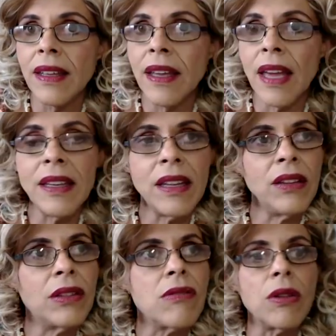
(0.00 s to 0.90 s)
And you
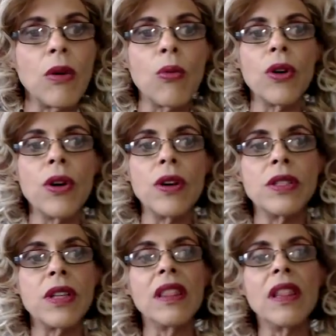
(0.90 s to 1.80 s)
throw the
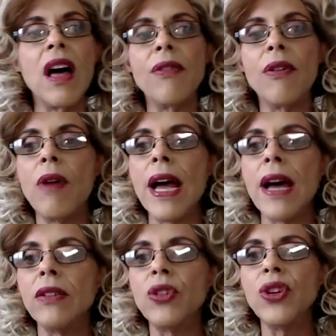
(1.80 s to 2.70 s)
words love
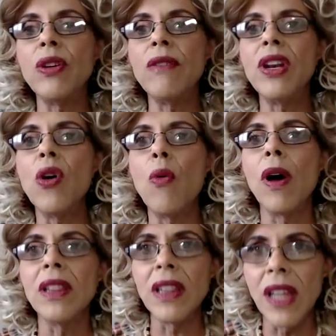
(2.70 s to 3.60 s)
around. Do you even know
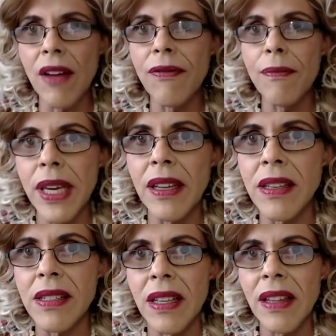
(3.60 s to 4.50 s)
what love
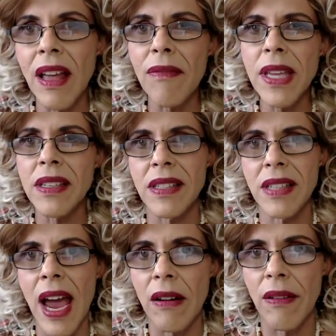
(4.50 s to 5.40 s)
means? Love means
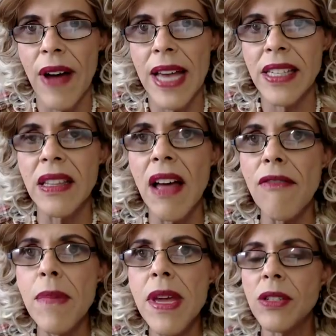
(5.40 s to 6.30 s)
sacrifice.
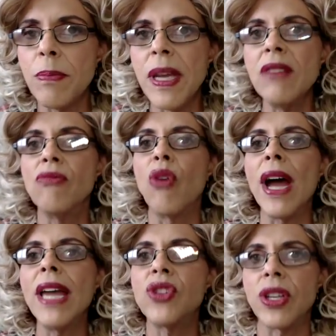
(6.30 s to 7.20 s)
Love means being
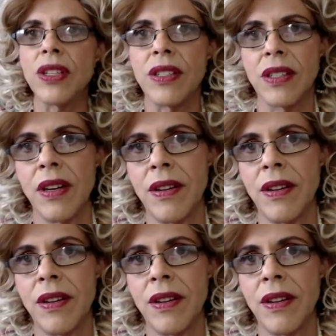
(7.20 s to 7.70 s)
righteous.